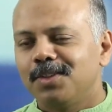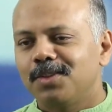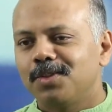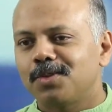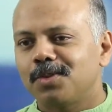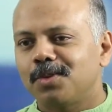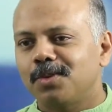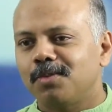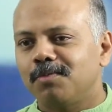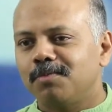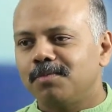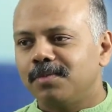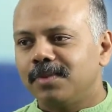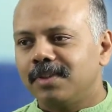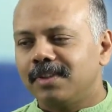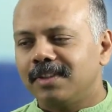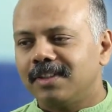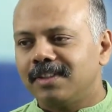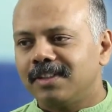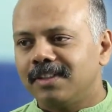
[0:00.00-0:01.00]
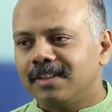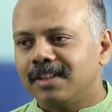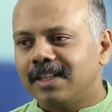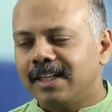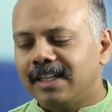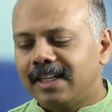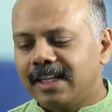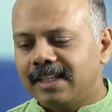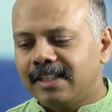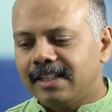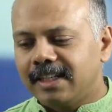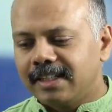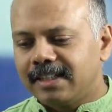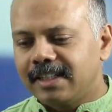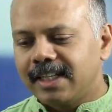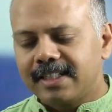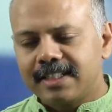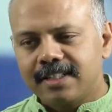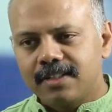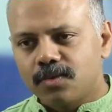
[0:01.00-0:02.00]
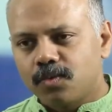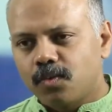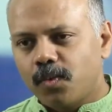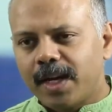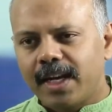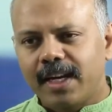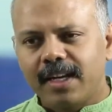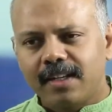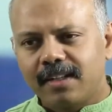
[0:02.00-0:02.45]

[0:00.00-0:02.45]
So, and that is where...